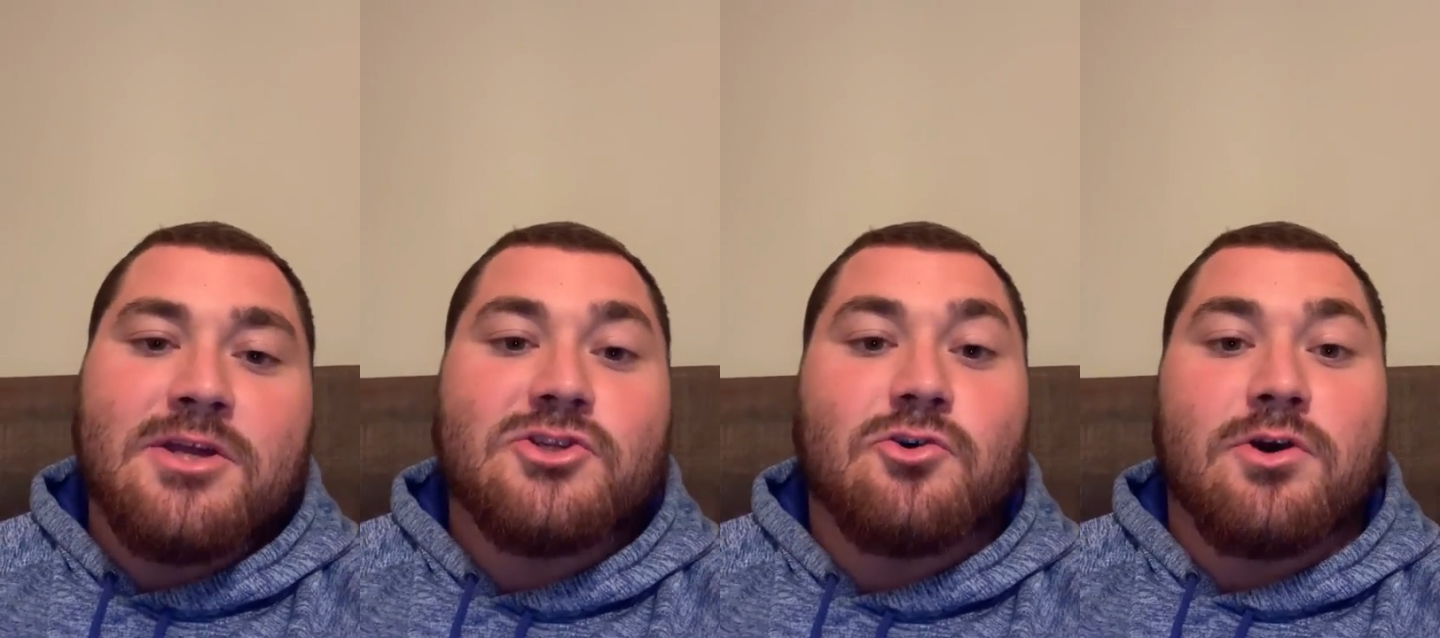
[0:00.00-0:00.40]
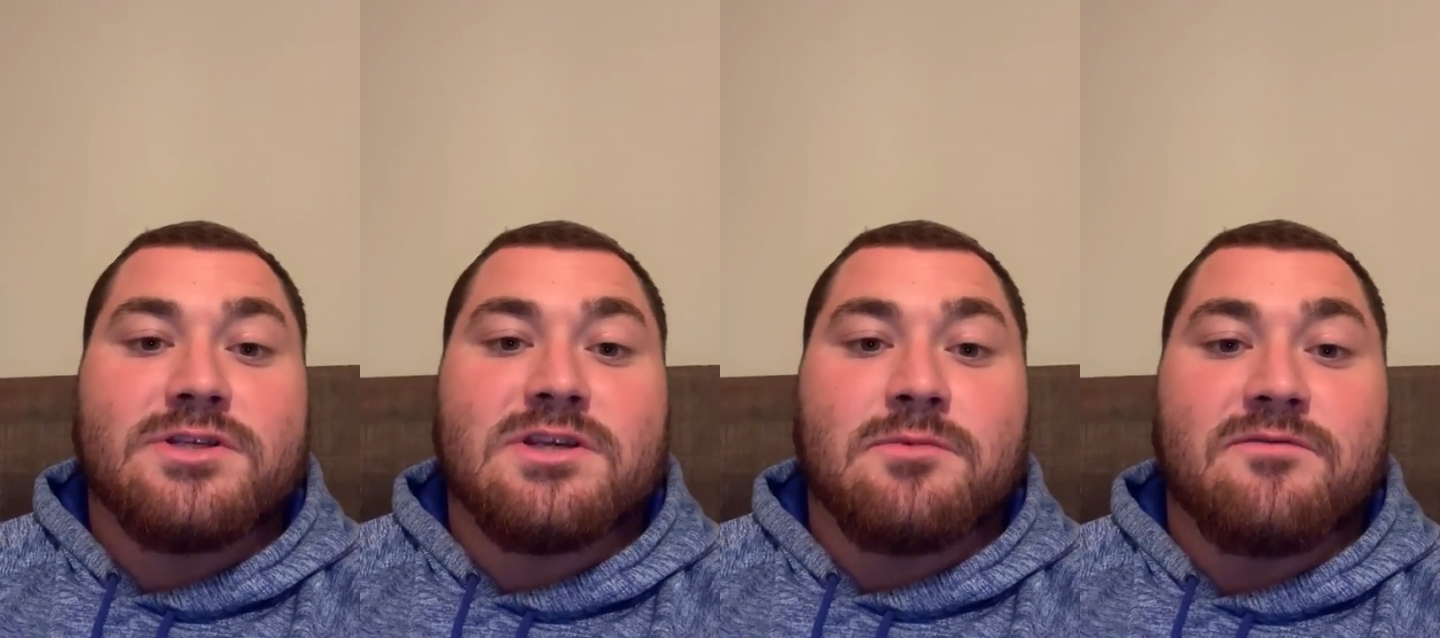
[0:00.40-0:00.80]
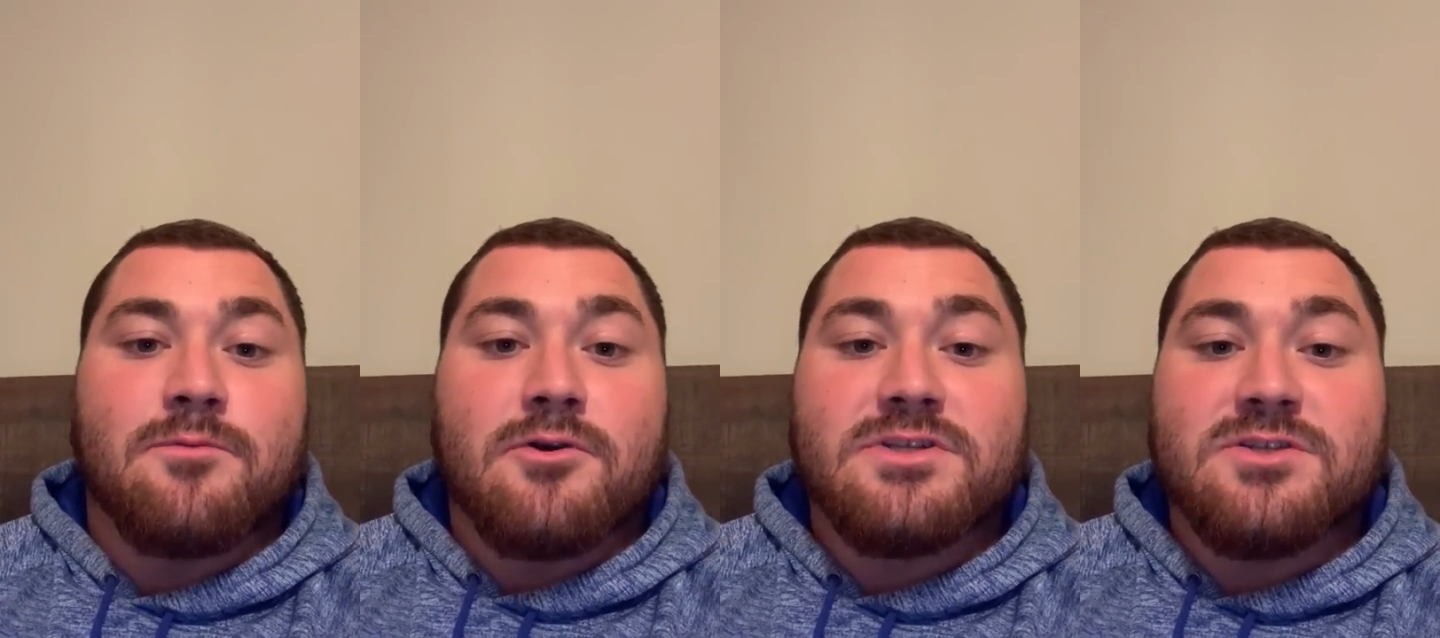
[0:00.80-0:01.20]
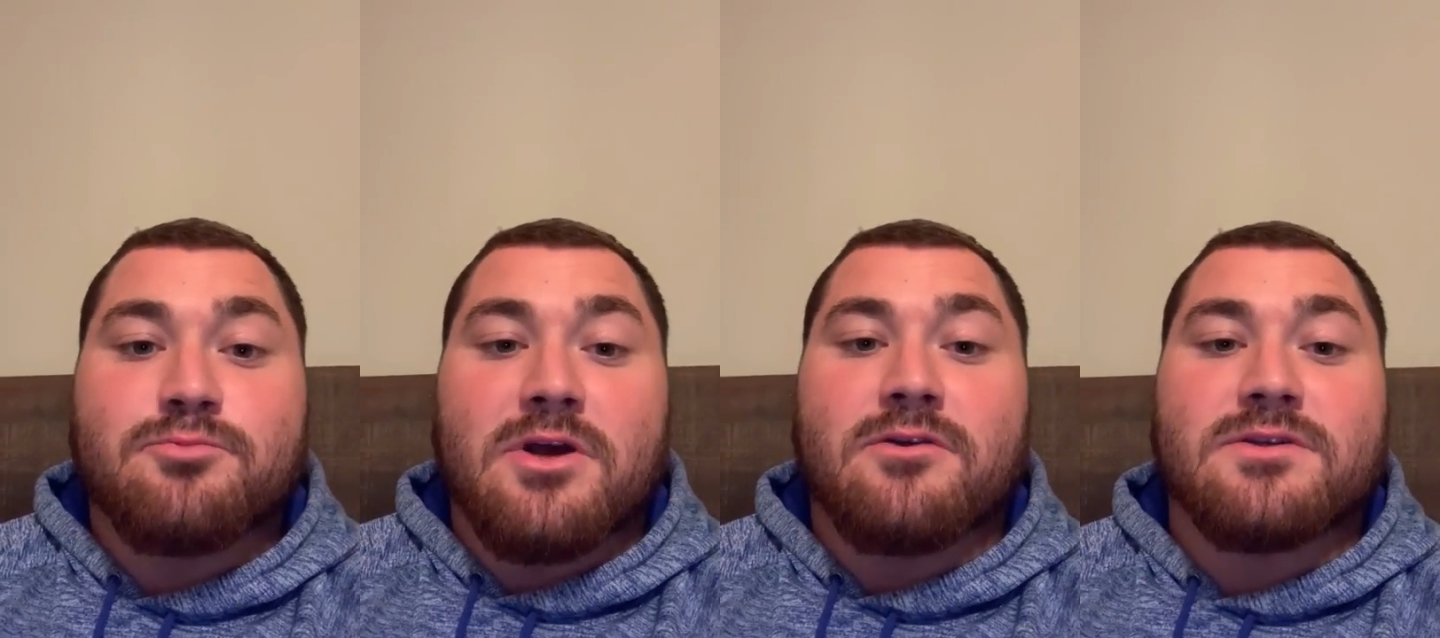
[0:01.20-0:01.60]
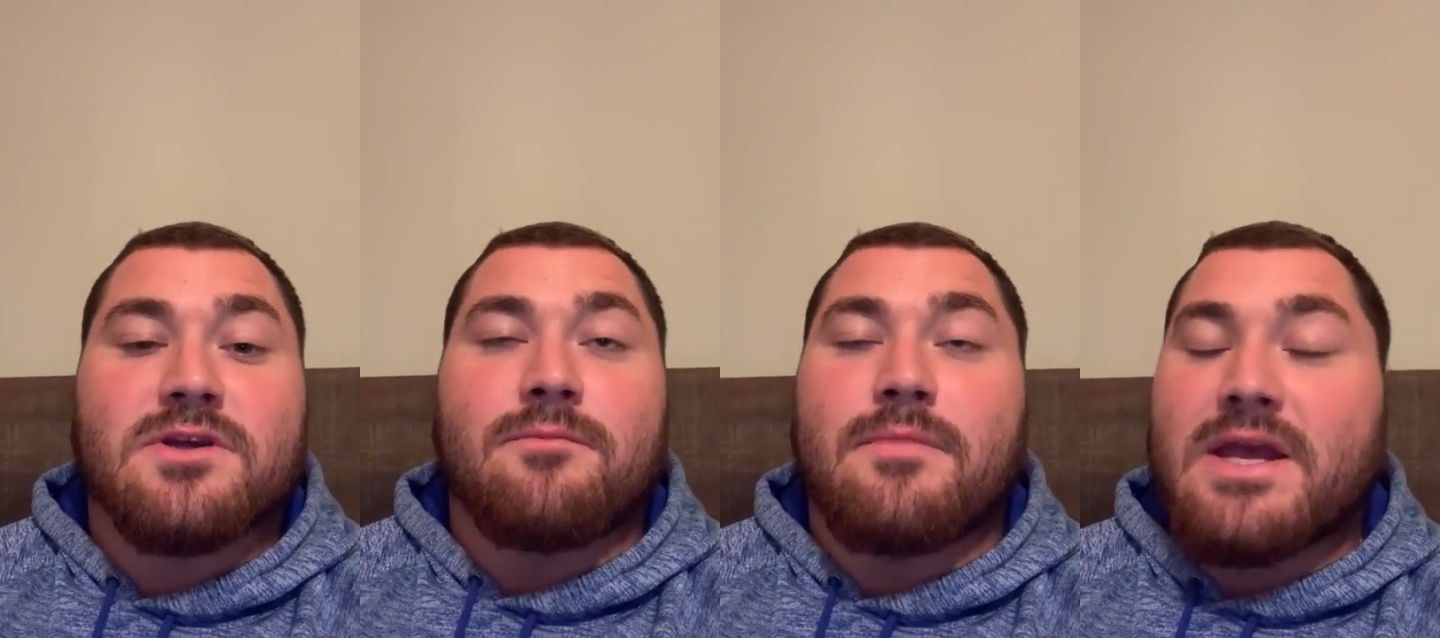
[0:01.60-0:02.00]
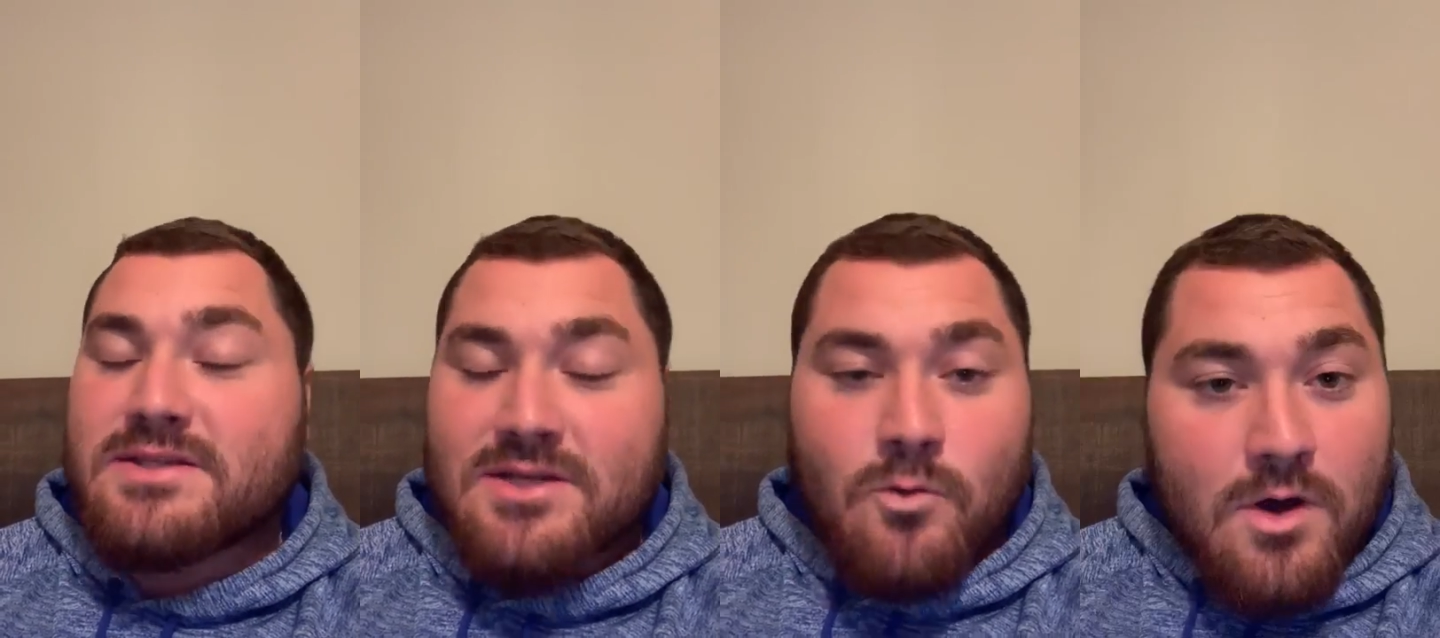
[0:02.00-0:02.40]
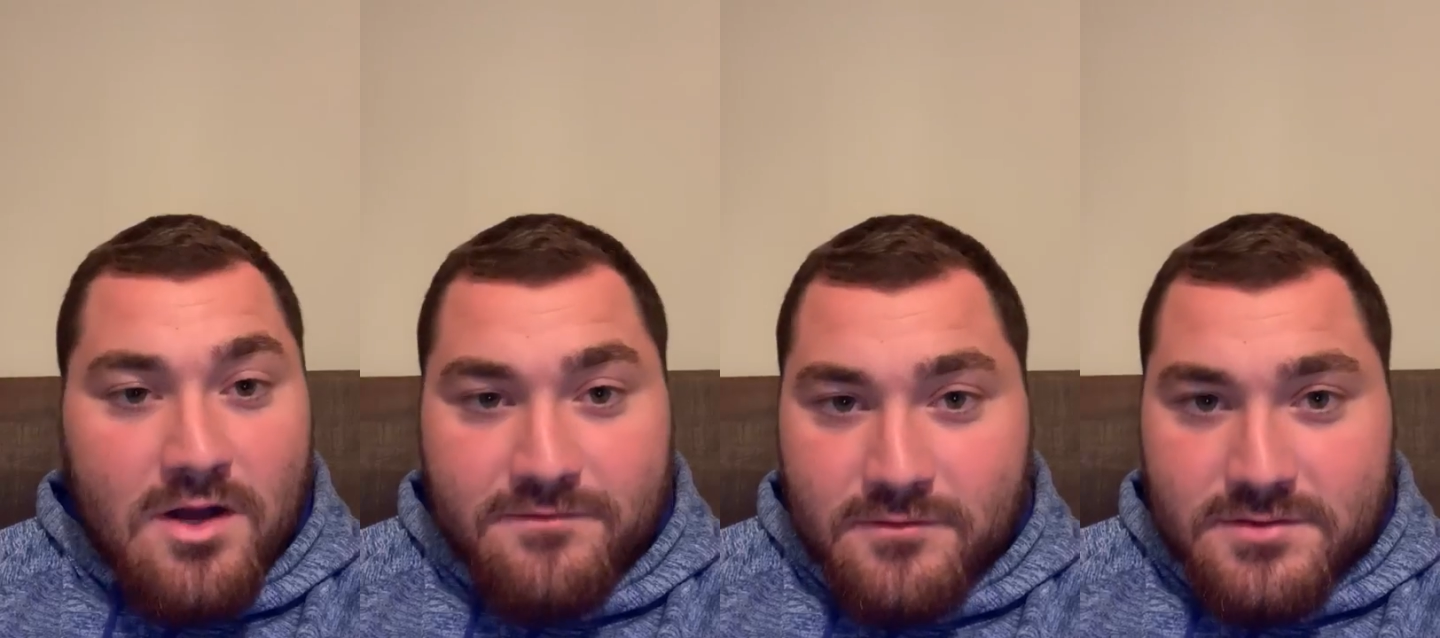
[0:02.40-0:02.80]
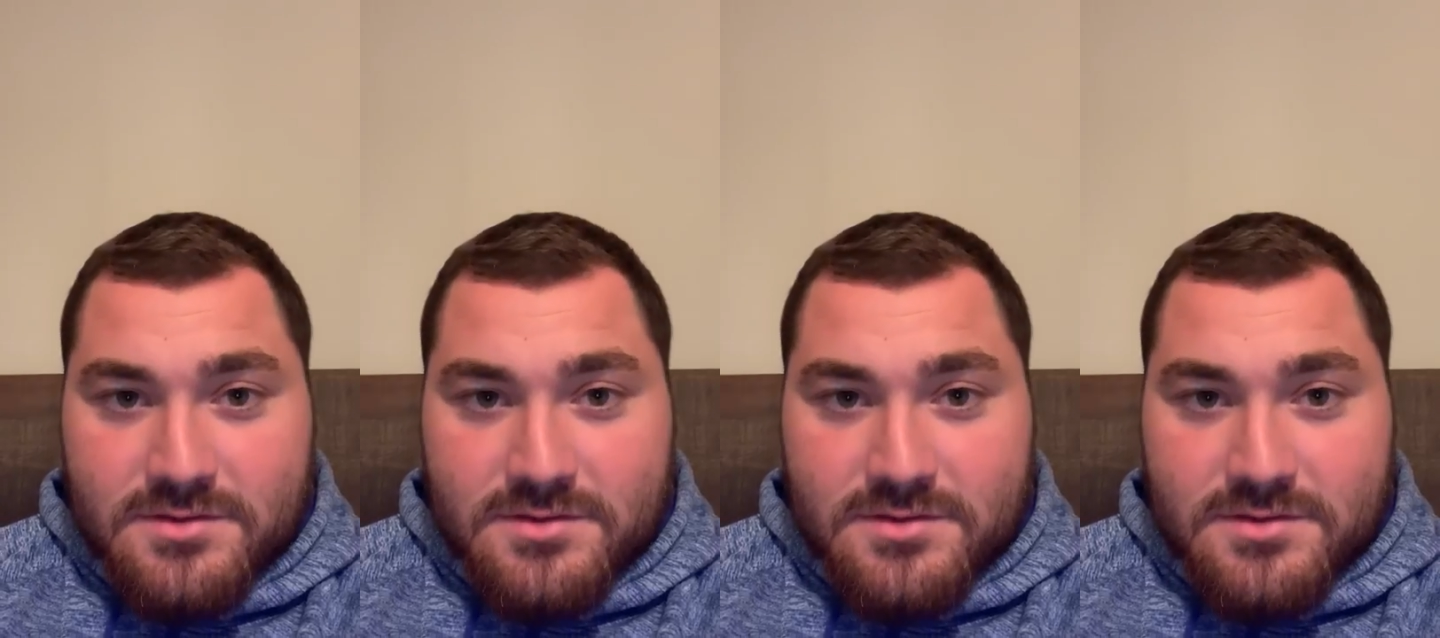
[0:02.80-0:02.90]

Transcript: enjoy some of Burgess Brothers' amazing waffles.